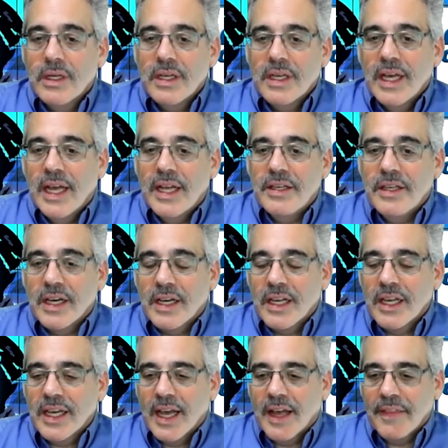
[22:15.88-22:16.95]
and you
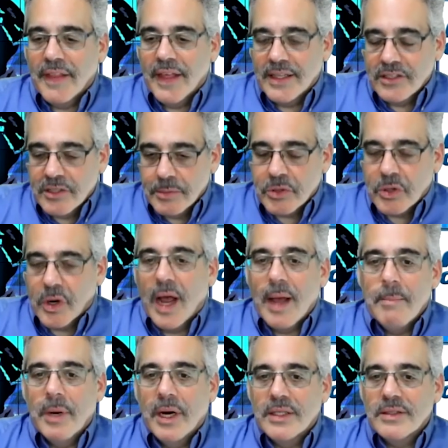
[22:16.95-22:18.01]
click on that
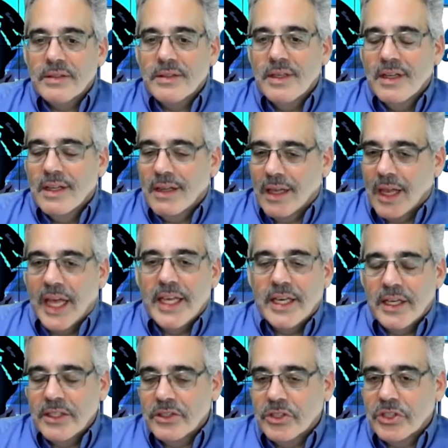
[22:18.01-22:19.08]
subscribe button,
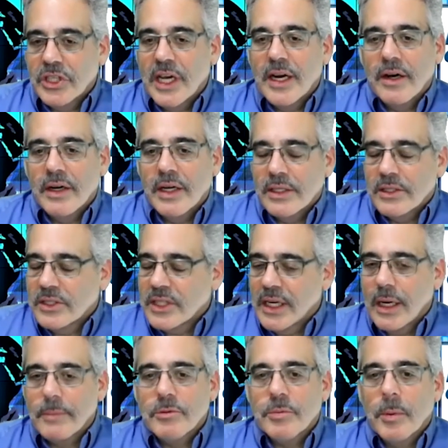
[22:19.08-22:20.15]
like it, share it, send
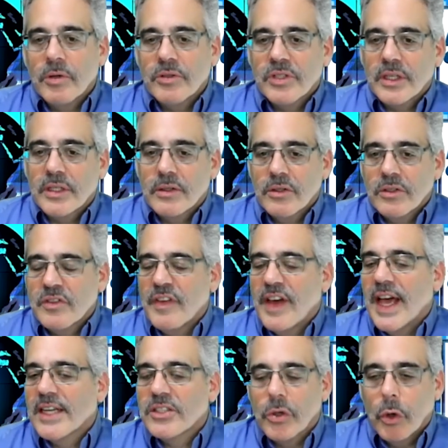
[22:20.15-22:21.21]
up smoke signals,
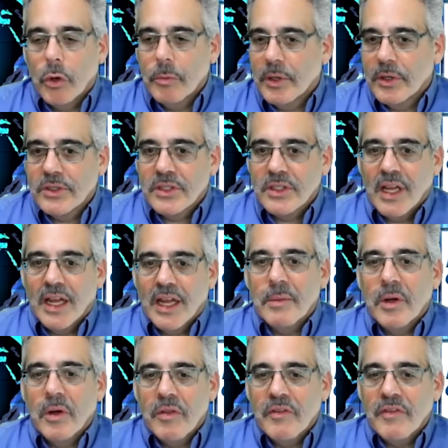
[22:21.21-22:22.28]
fax an old person, let them
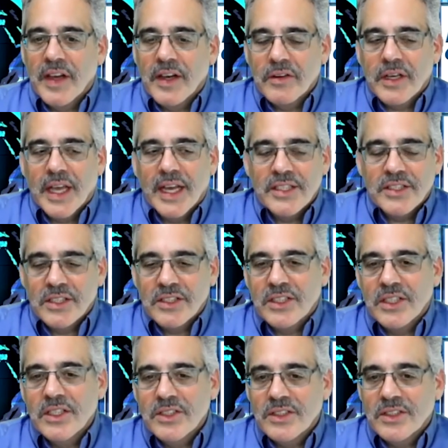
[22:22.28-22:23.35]
know the FangledCast
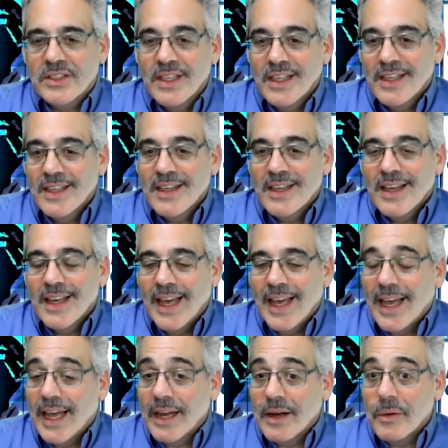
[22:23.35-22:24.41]
exists.
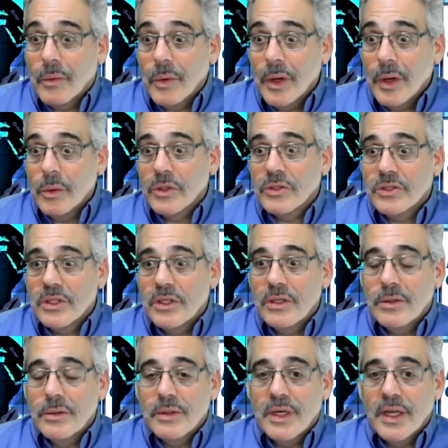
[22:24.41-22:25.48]
And we will see
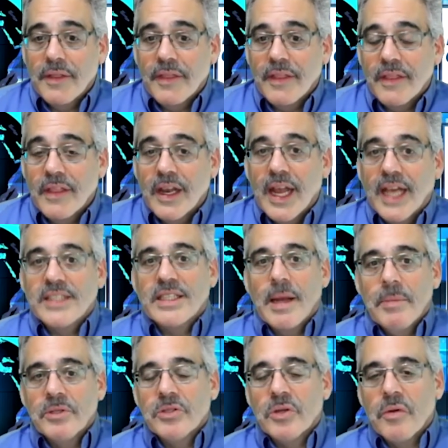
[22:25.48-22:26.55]
you in the next
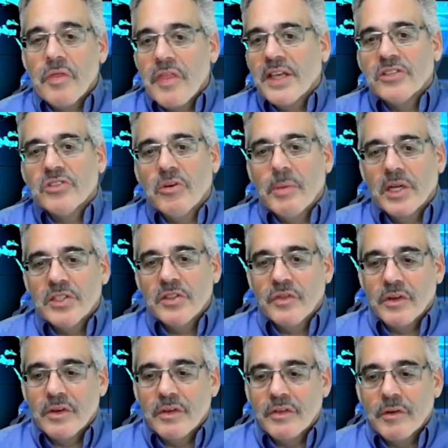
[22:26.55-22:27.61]
episode. Thanks so much
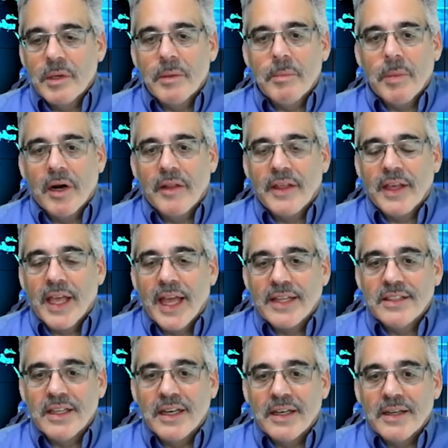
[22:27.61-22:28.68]
for being part of the gang today.